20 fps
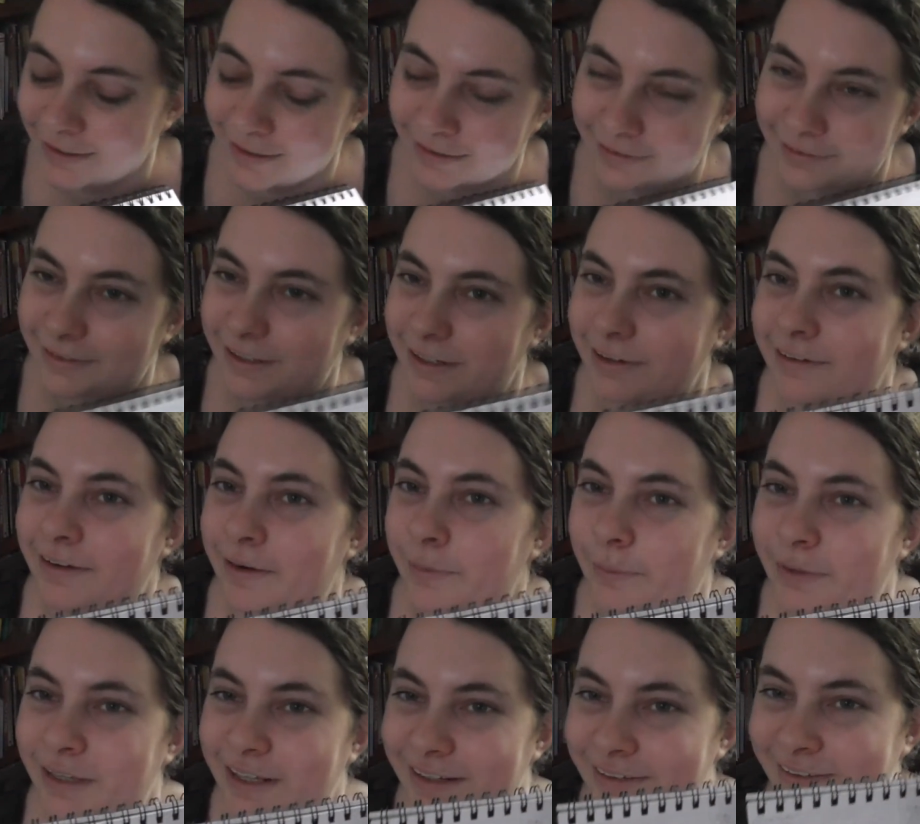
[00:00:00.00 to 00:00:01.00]
Thought that, I
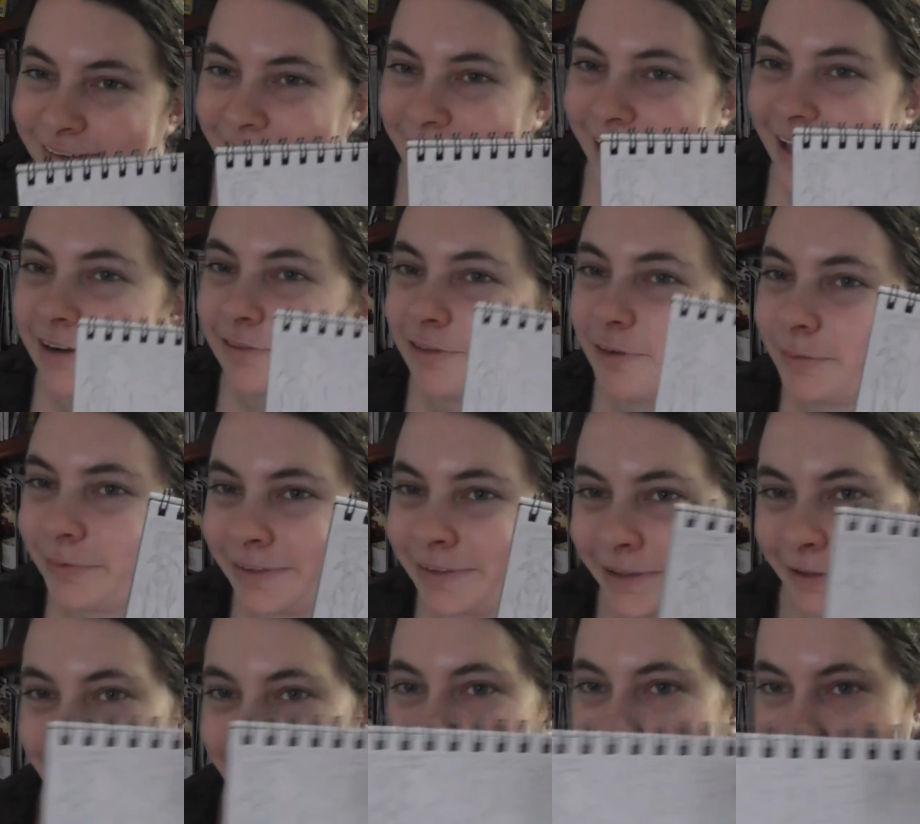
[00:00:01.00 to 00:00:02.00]
mean, it's kind of
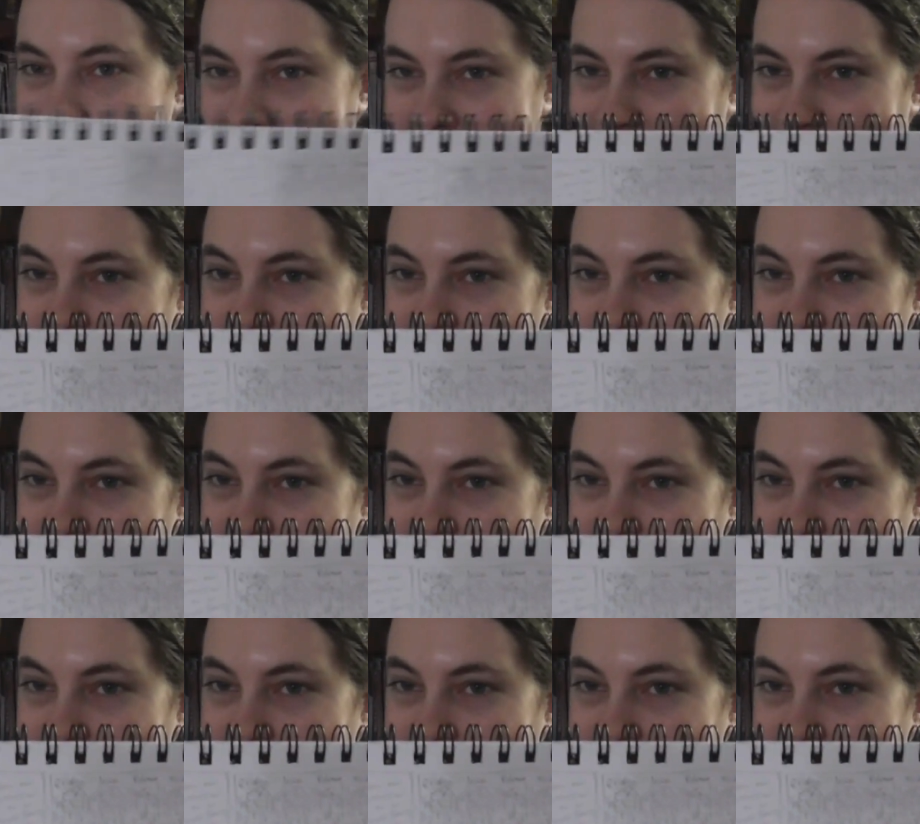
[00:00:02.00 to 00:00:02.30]
obscure because I